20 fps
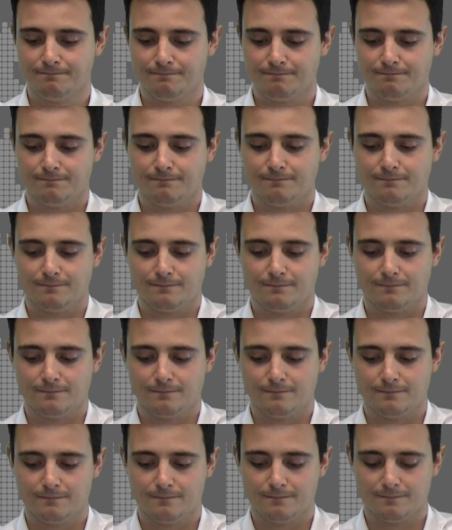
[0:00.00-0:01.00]

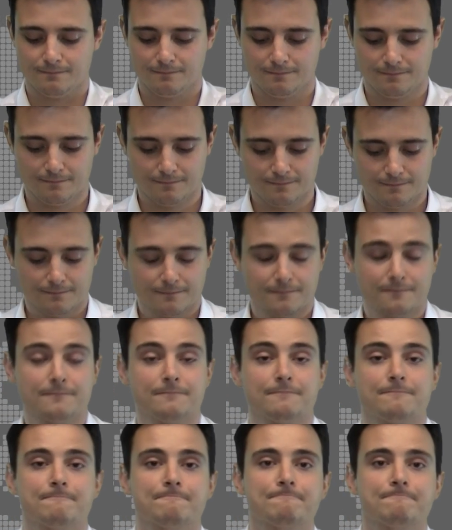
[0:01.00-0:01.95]
[no speech]